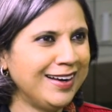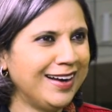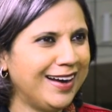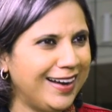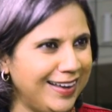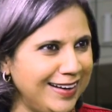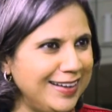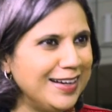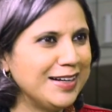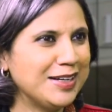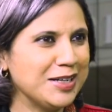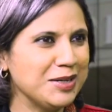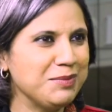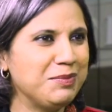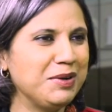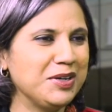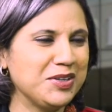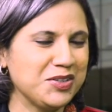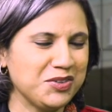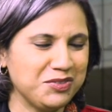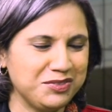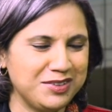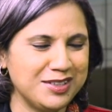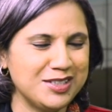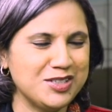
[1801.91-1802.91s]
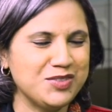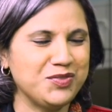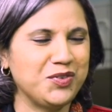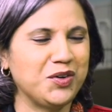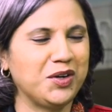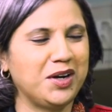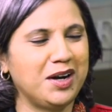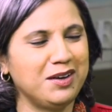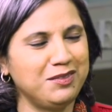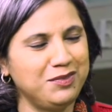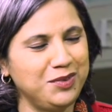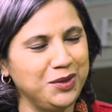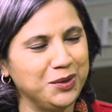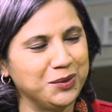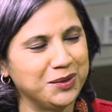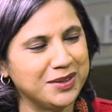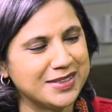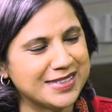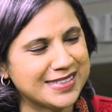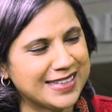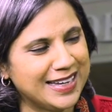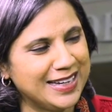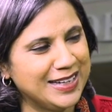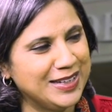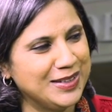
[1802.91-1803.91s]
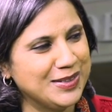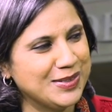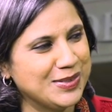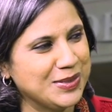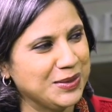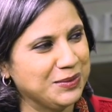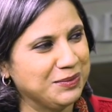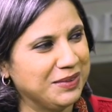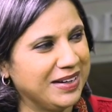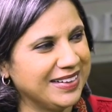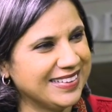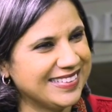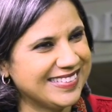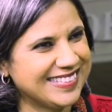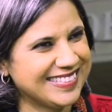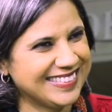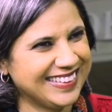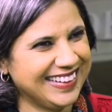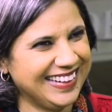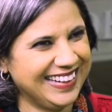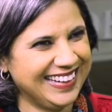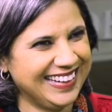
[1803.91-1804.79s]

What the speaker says: a little bit of this for our viewers. Thank you so much.